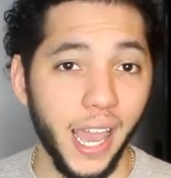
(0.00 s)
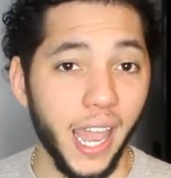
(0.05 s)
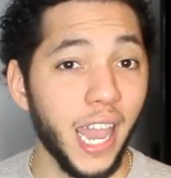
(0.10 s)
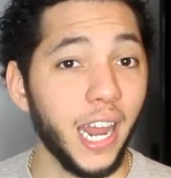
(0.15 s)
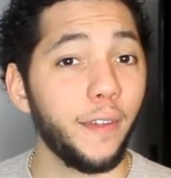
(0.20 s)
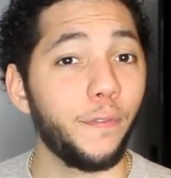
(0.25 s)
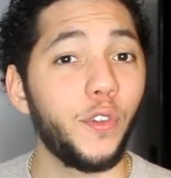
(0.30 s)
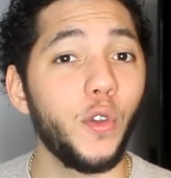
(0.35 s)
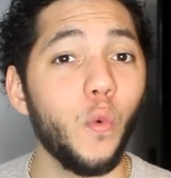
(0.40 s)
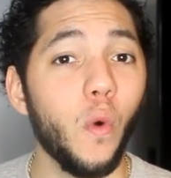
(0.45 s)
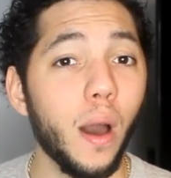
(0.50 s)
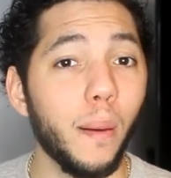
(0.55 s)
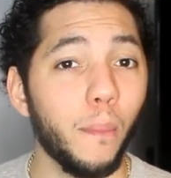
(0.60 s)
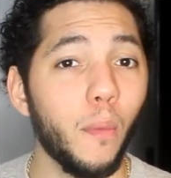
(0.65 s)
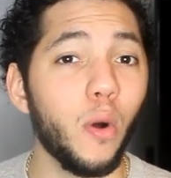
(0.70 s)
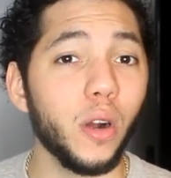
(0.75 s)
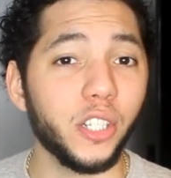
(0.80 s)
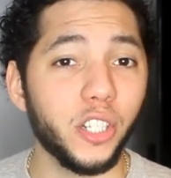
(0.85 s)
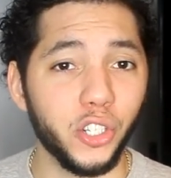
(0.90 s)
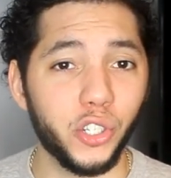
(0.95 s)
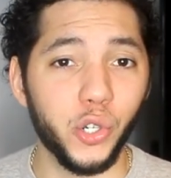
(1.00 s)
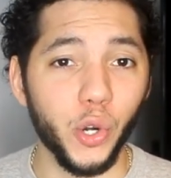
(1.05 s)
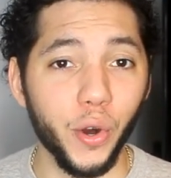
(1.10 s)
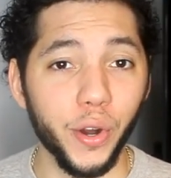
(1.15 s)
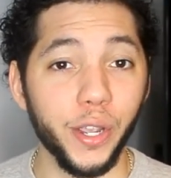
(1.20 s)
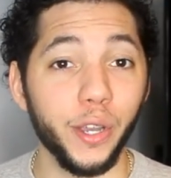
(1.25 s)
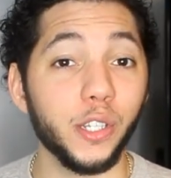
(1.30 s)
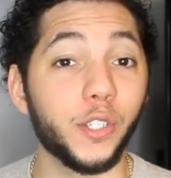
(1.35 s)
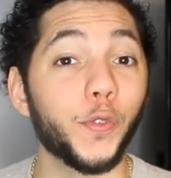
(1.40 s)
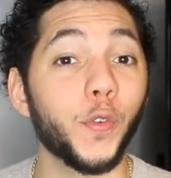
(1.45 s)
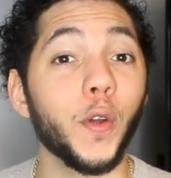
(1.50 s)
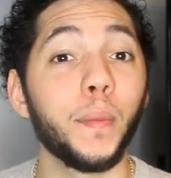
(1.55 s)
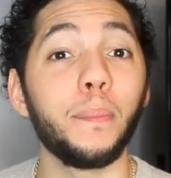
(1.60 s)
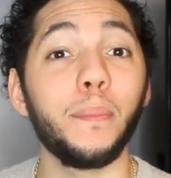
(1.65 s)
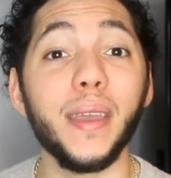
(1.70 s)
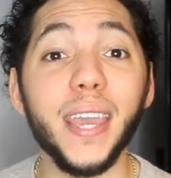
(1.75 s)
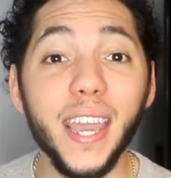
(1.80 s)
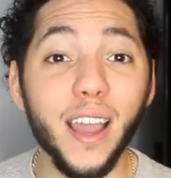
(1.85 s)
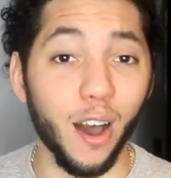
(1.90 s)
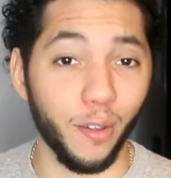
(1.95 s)
And if you want more tutorials from
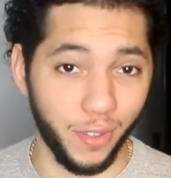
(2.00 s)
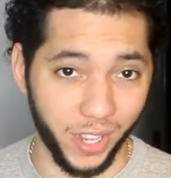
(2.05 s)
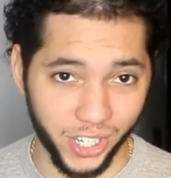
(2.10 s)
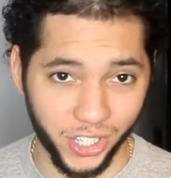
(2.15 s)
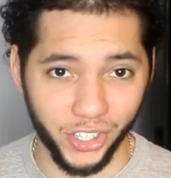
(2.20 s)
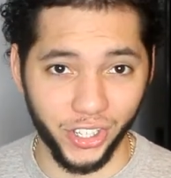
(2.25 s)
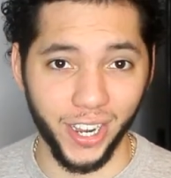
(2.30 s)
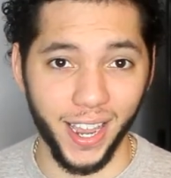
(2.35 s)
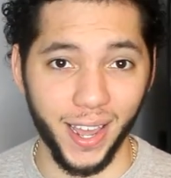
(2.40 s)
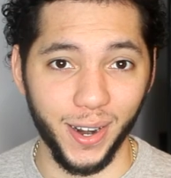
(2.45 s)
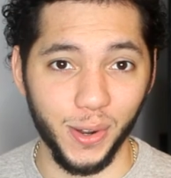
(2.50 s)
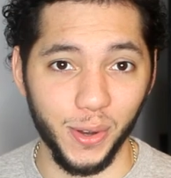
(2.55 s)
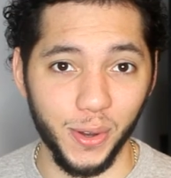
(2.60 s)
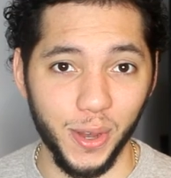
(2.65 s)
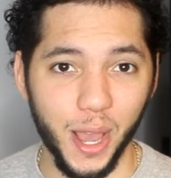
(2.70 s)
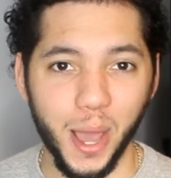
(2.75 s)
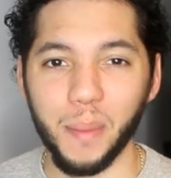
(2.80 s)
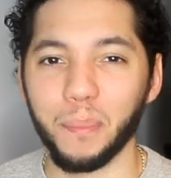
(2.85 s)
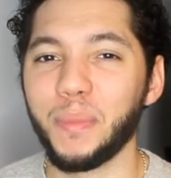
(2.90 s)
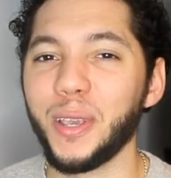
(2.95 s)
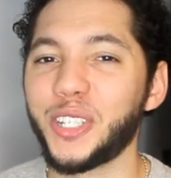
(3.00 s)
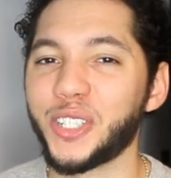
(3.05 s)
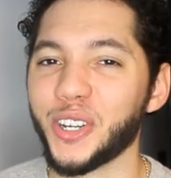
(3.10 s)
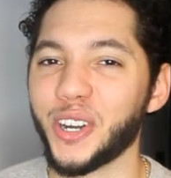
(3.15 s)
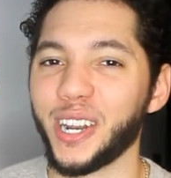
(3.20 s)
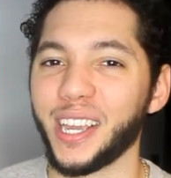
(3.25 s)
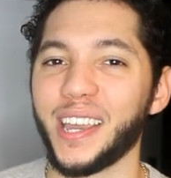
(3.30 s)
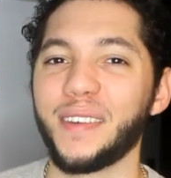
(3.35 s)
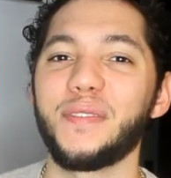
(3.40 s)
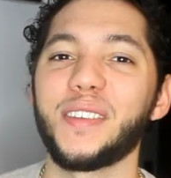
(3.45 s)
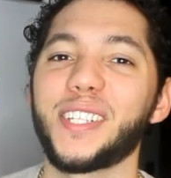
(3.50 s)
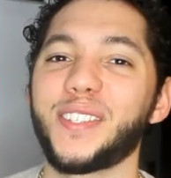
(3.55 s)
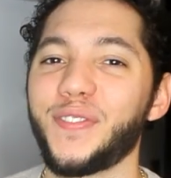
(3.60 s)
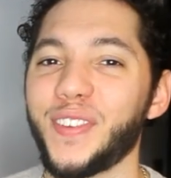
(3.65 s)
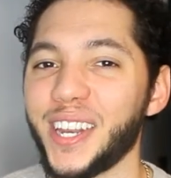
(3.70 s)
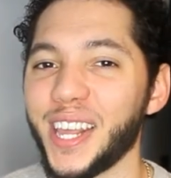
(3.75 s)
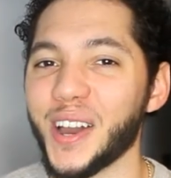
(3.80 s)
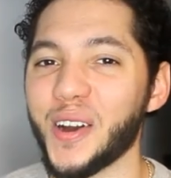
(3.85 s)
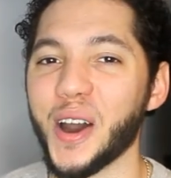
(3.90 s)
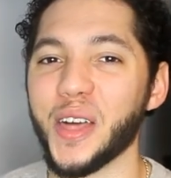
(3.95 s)
me on this channel, be sure to give this
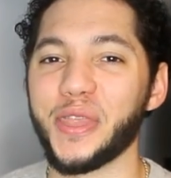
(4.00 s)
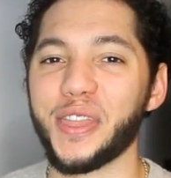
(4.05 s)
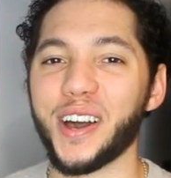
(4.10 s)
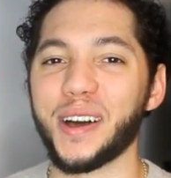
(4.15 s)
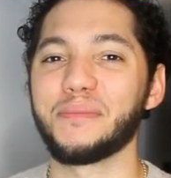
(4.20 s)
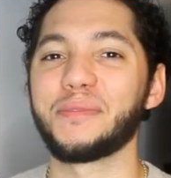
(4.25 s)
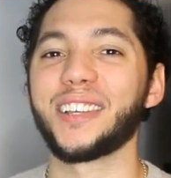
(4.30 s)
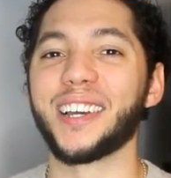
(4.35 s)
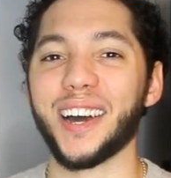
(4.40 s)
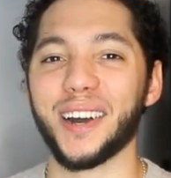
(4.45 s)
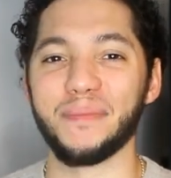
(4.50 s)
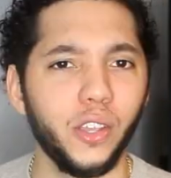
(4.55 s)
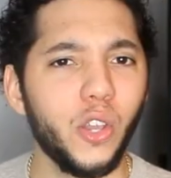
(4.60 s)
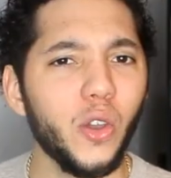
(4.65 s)
video a thumbs up.